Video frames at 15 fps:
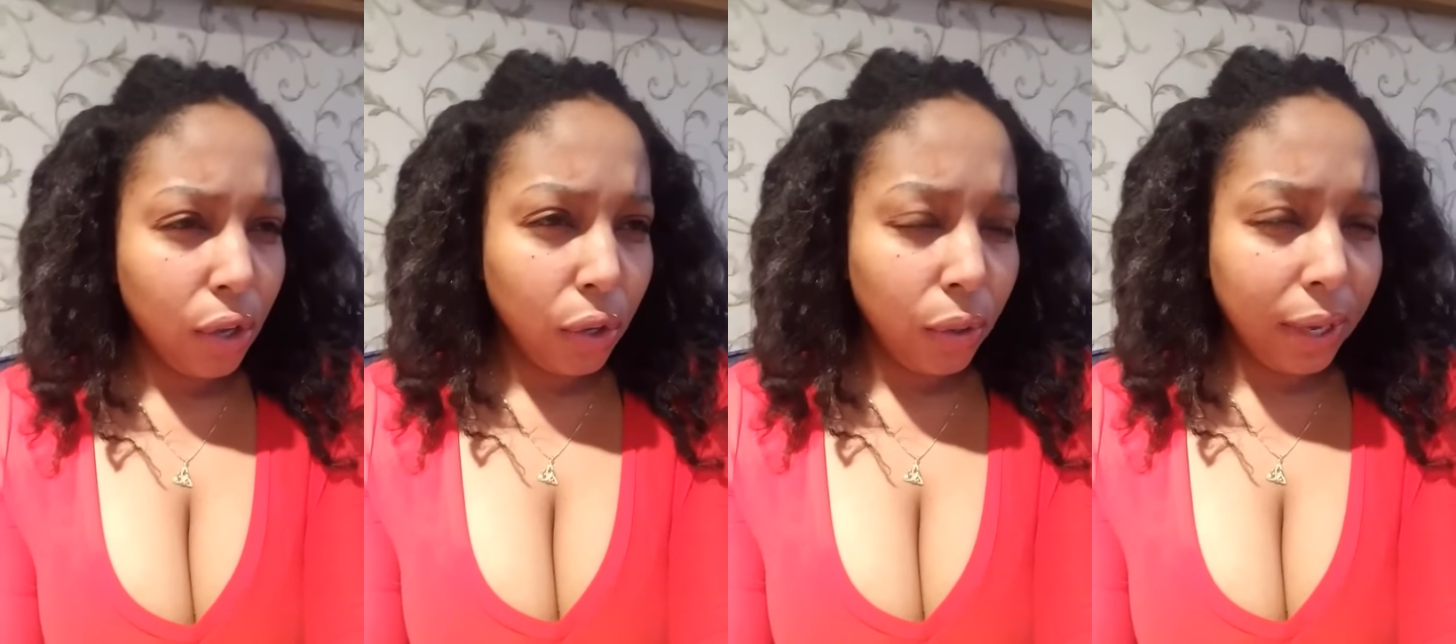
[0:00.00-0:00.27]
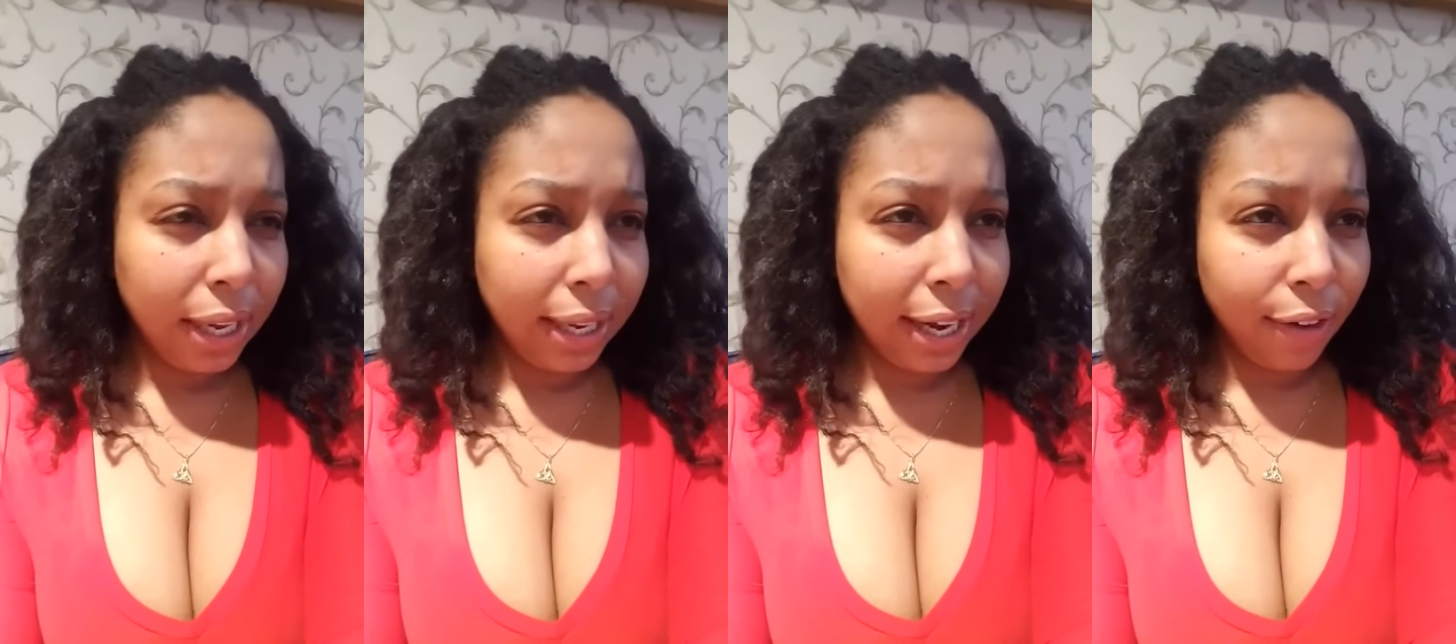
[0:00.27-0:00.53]
who
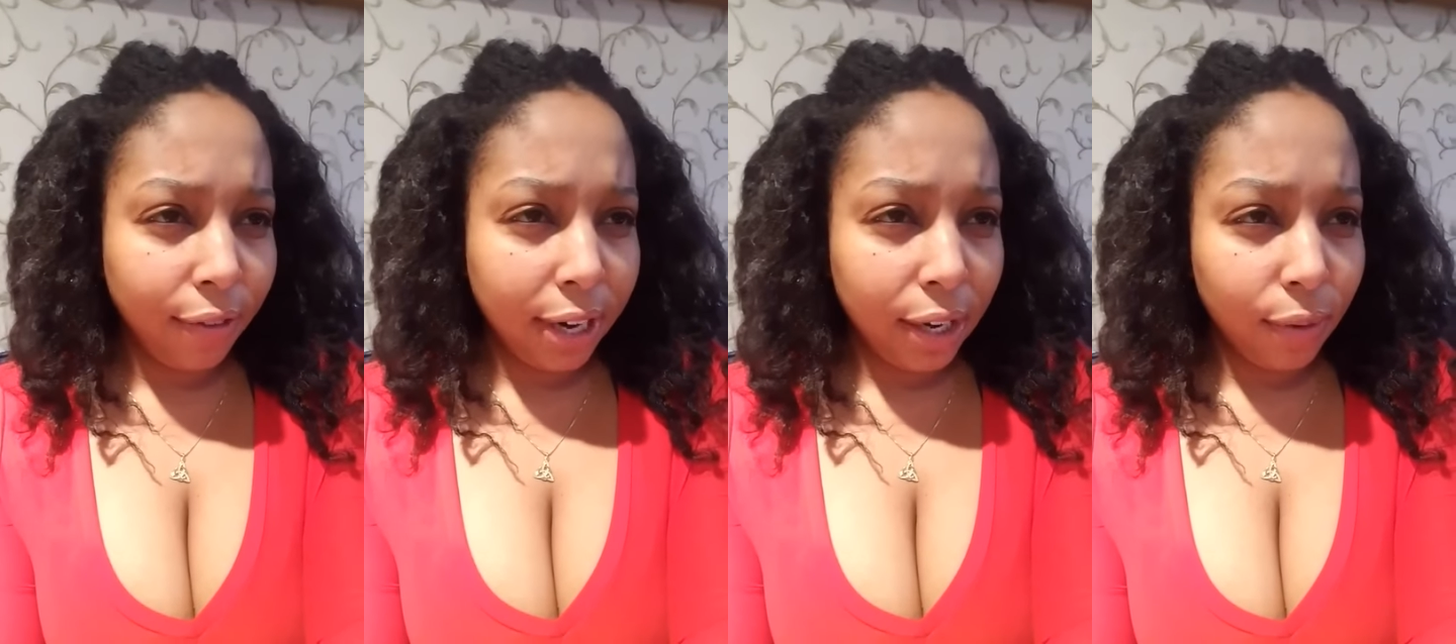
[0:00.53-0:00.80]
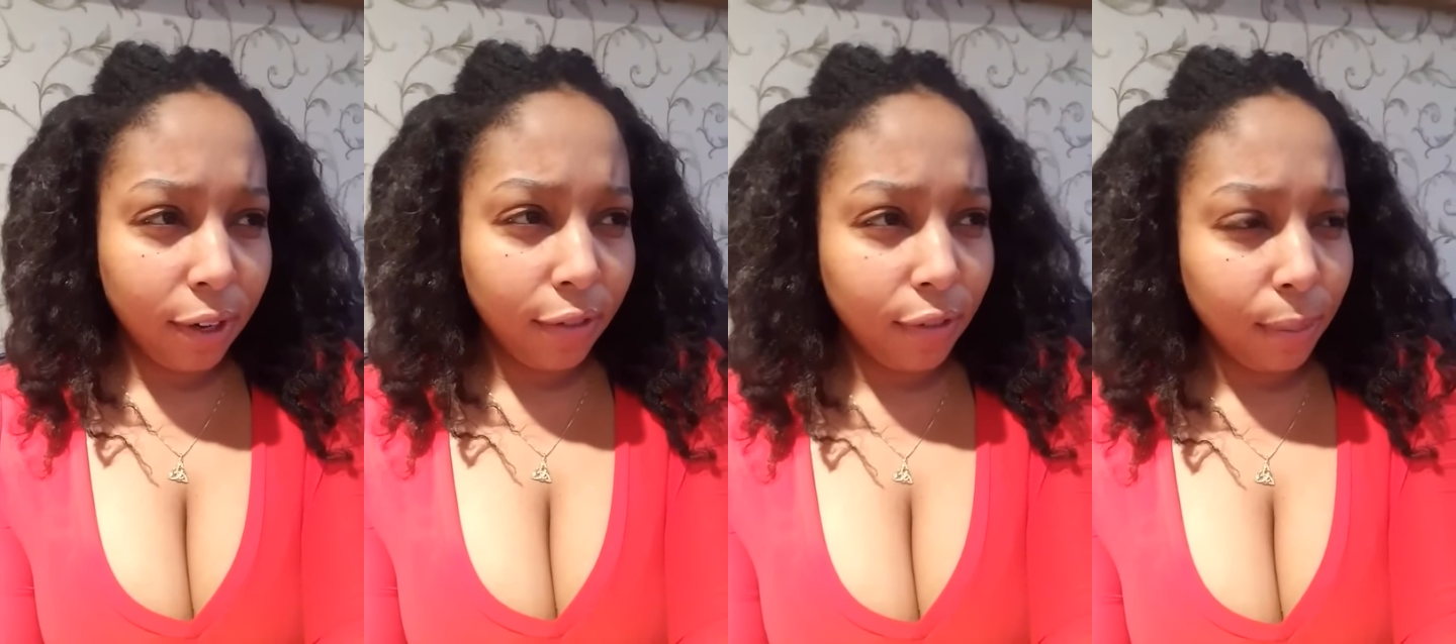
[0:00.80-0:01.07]
had like ran
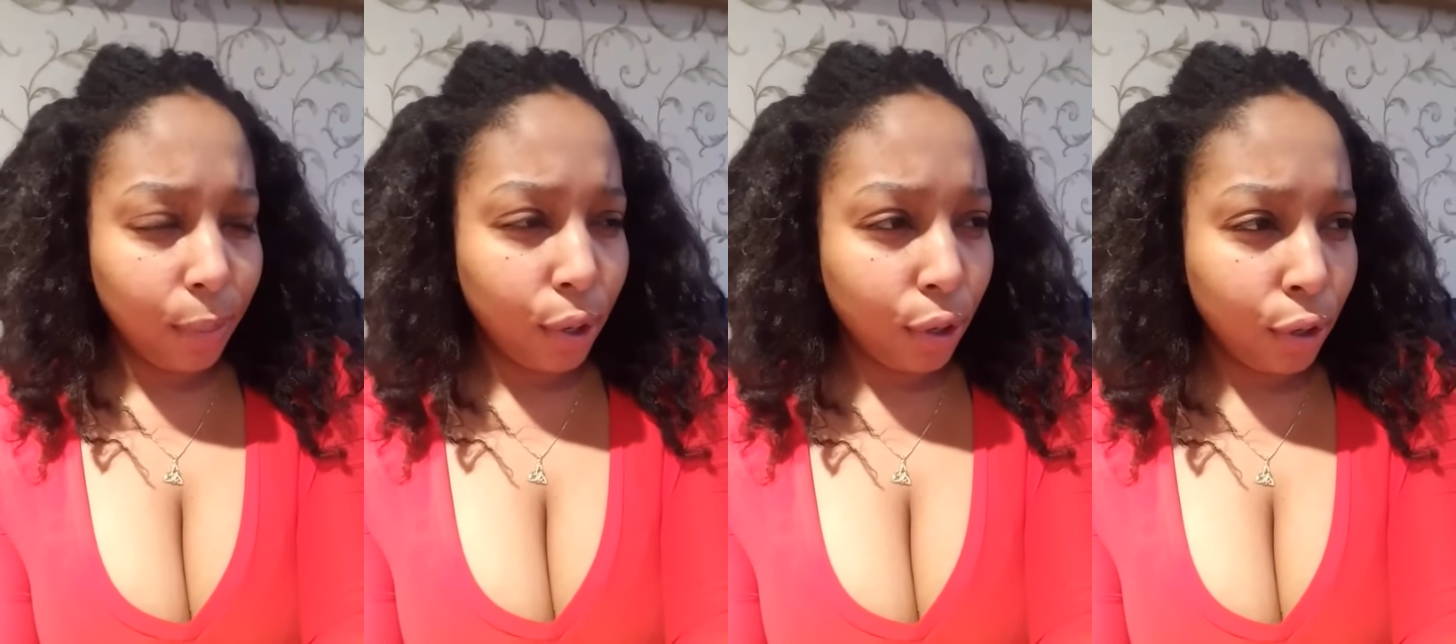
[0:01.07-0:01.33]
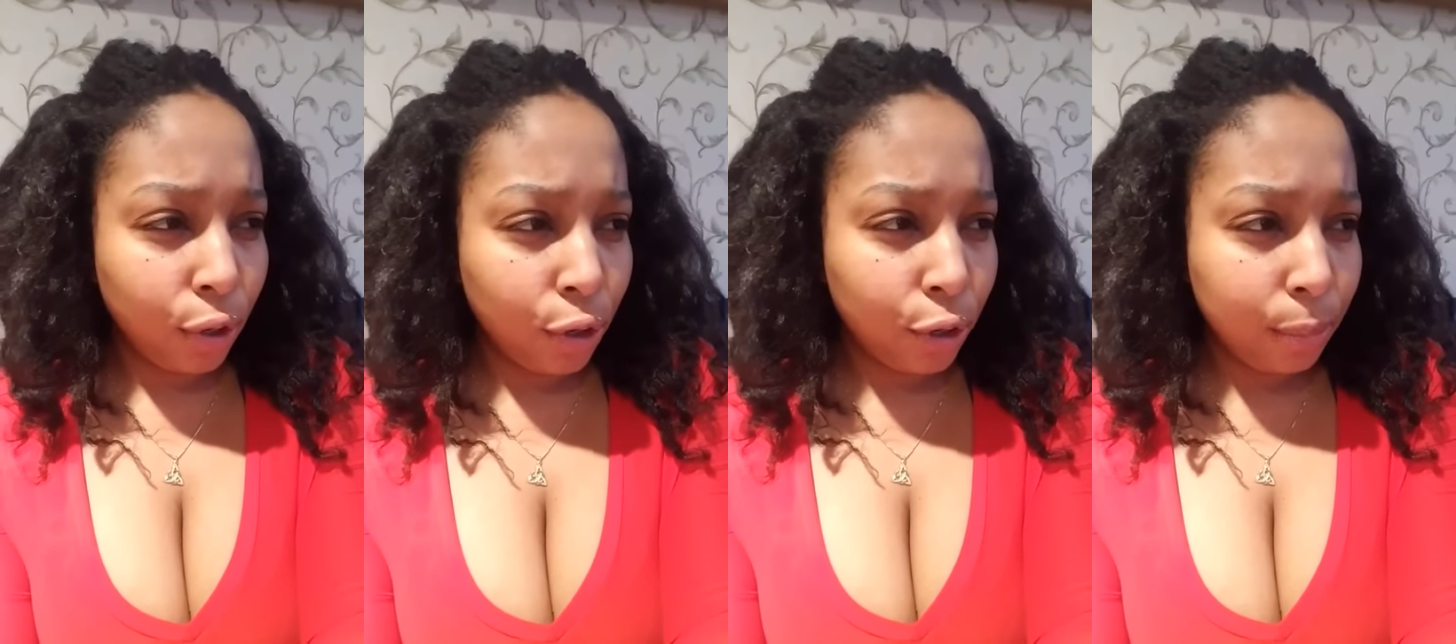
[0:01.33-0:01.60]
away from
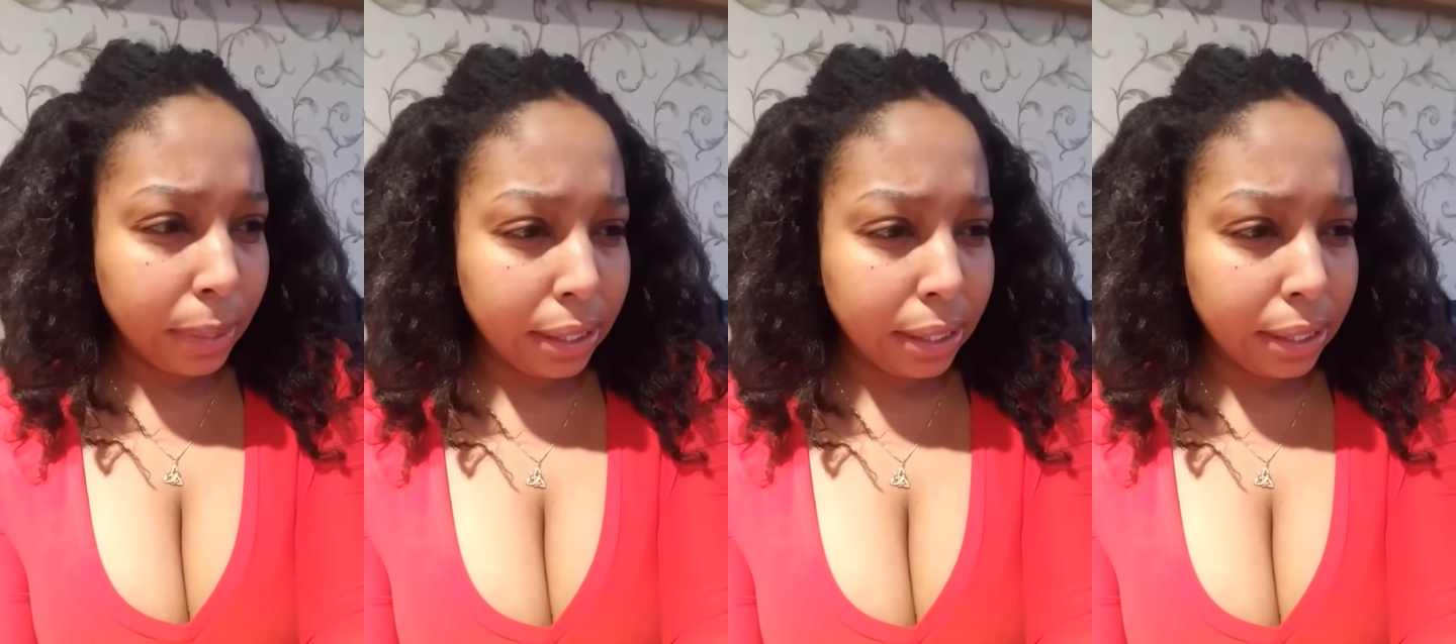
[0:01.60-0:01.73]
home